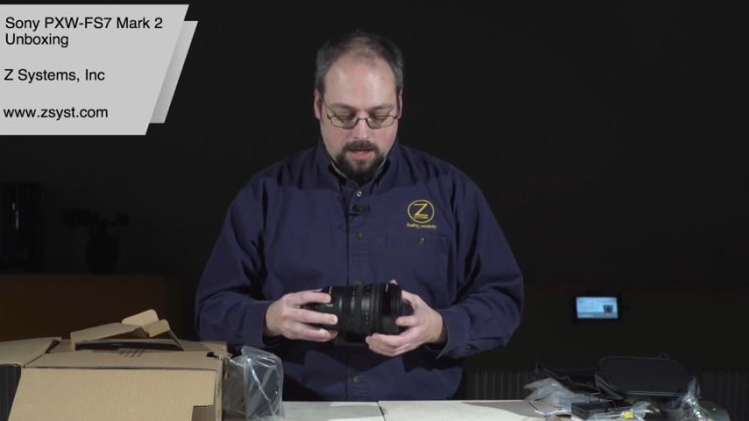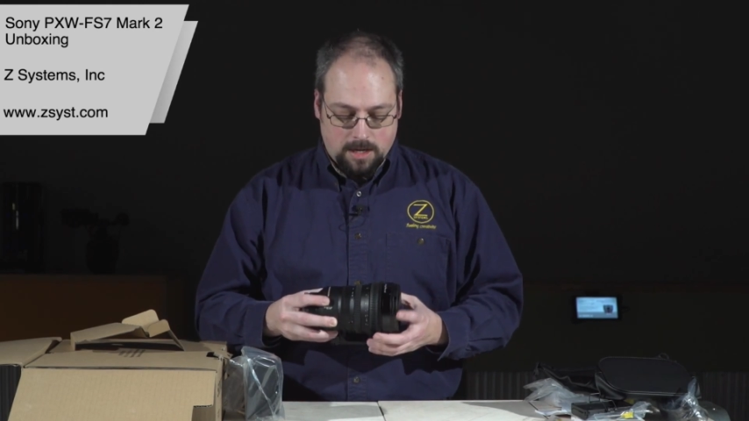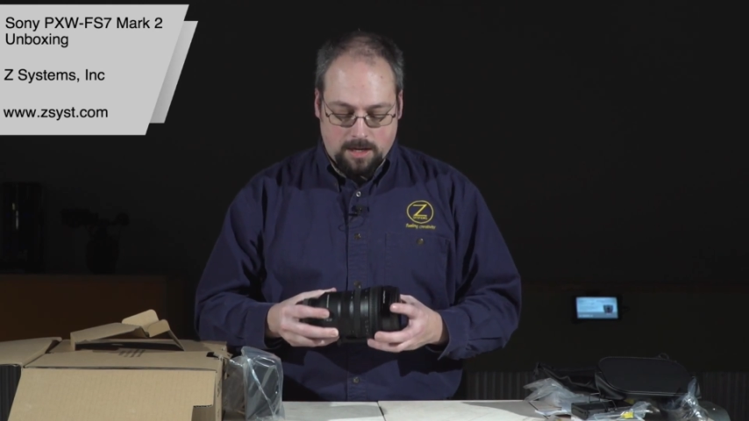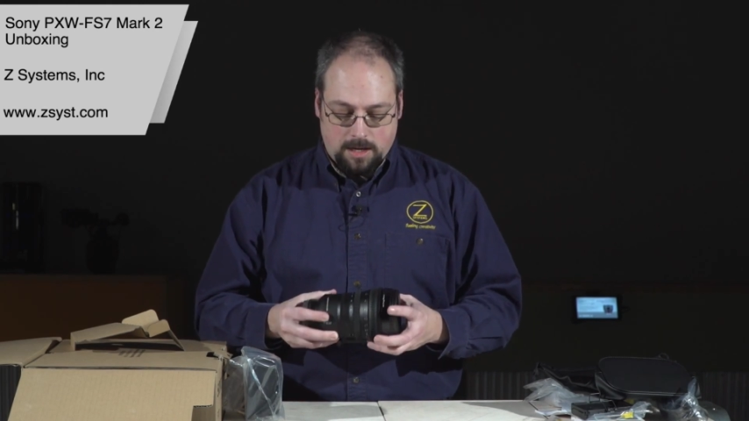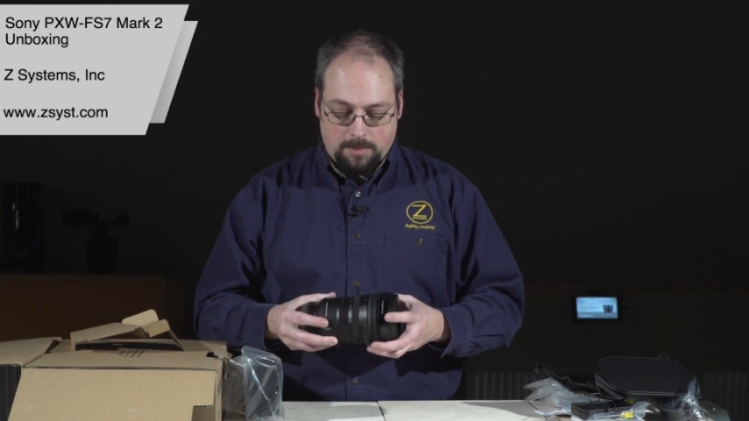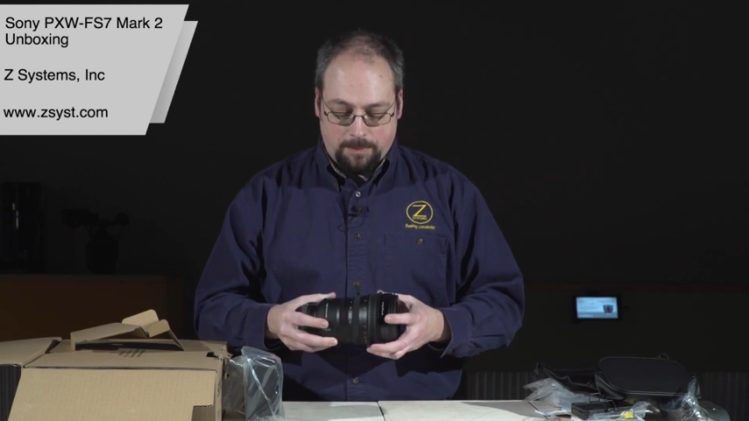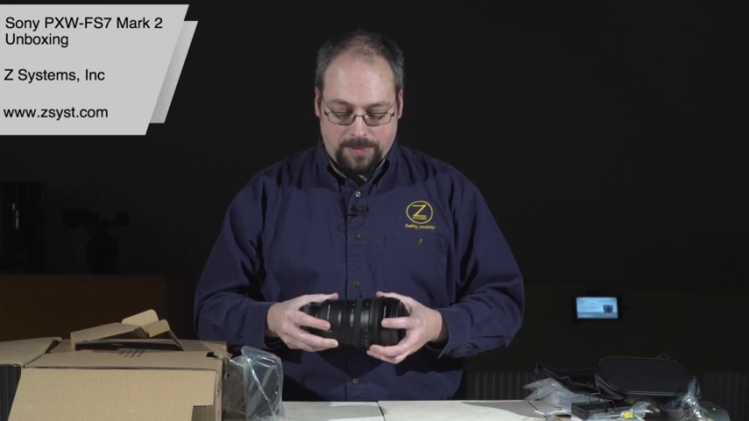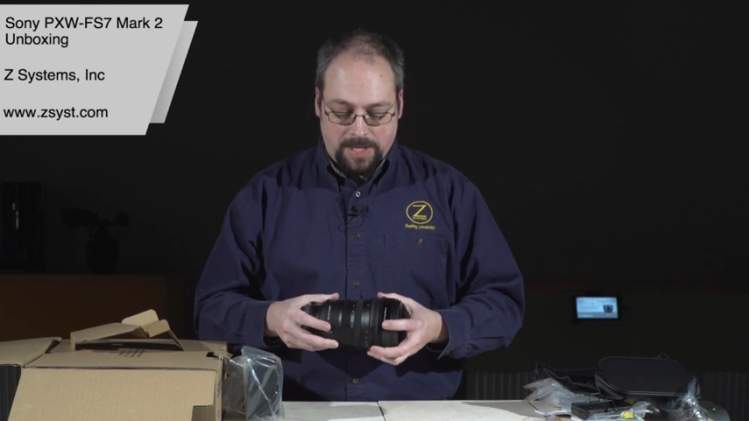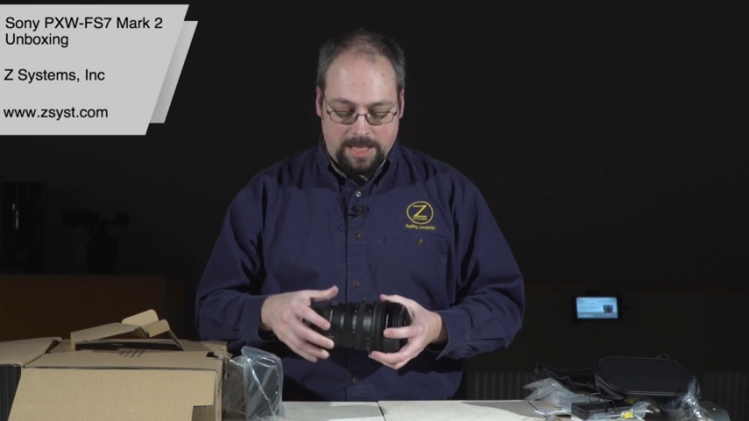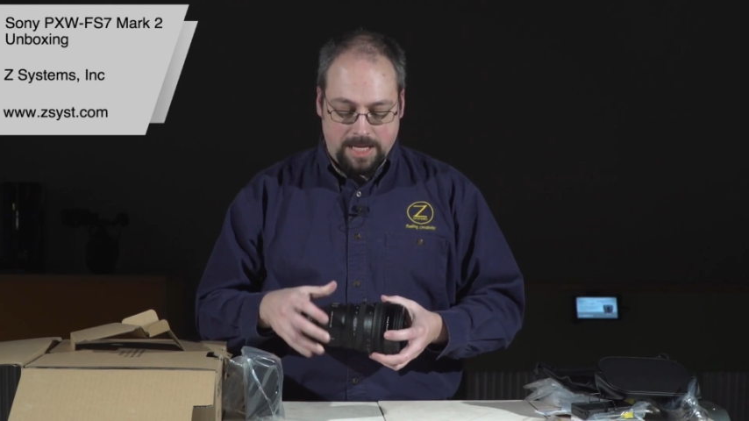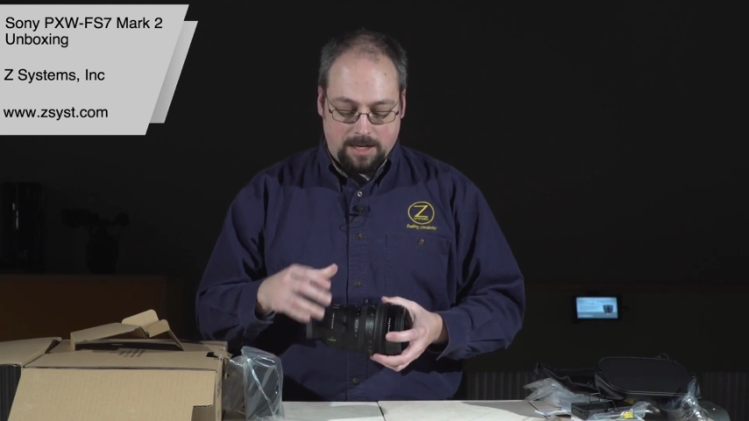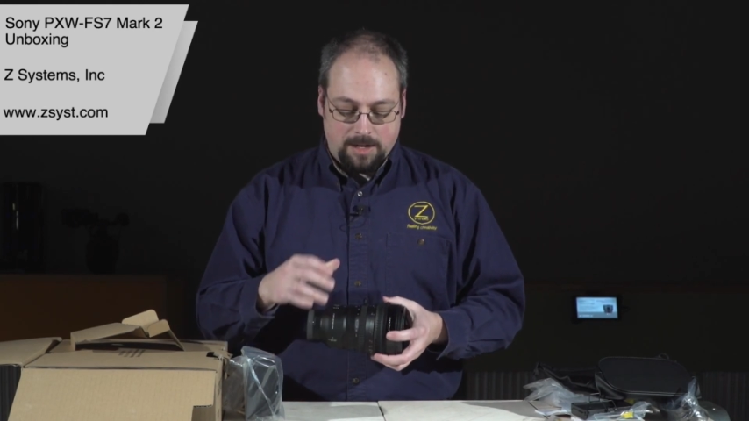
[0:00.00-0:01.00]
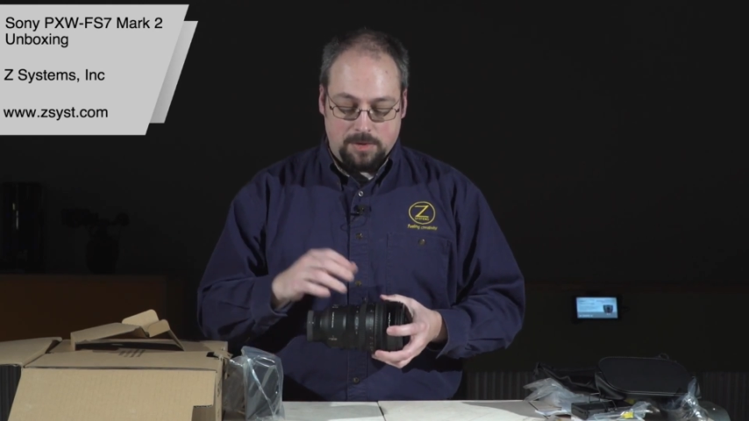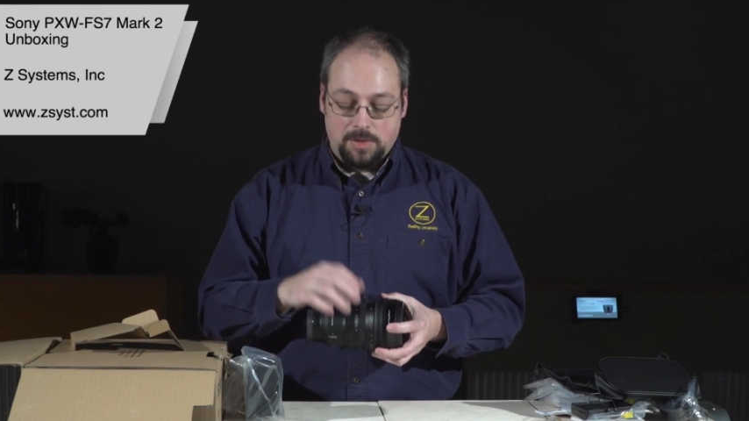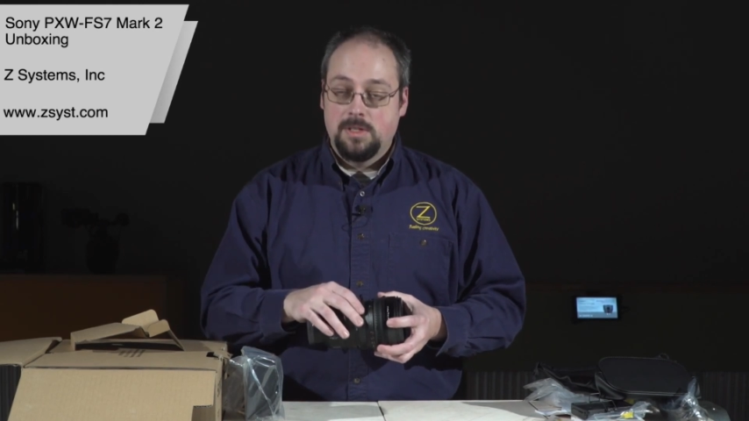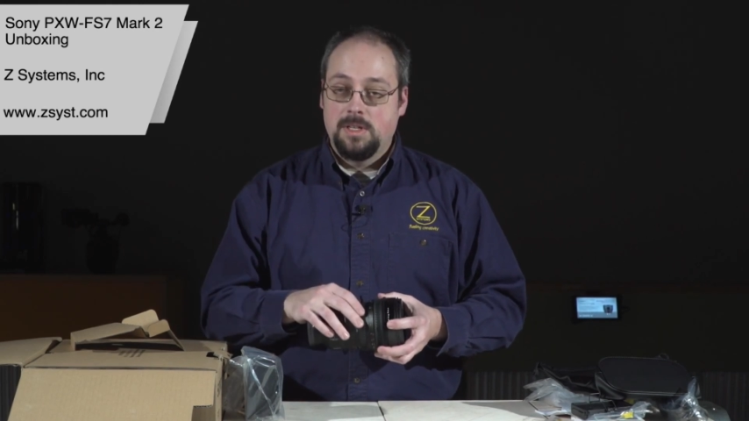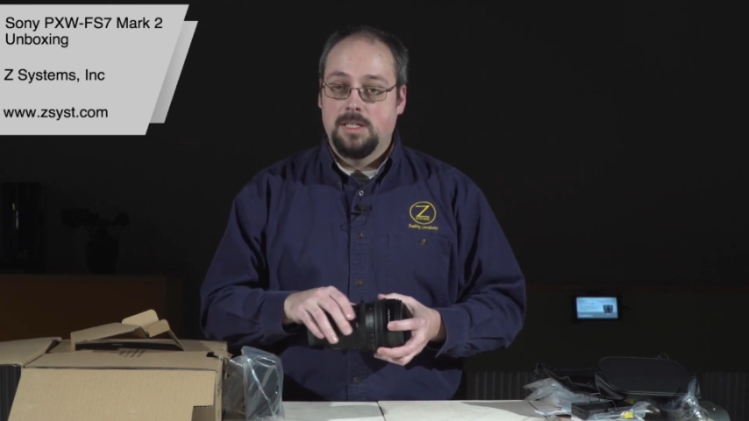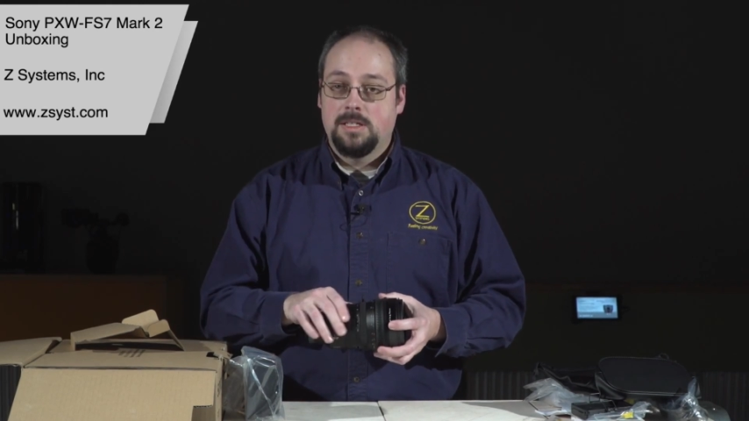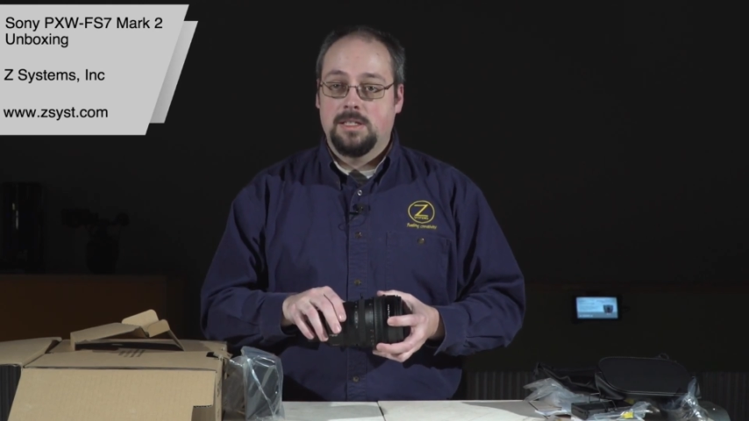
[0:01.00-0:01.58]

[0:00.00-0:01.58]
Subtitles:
And that is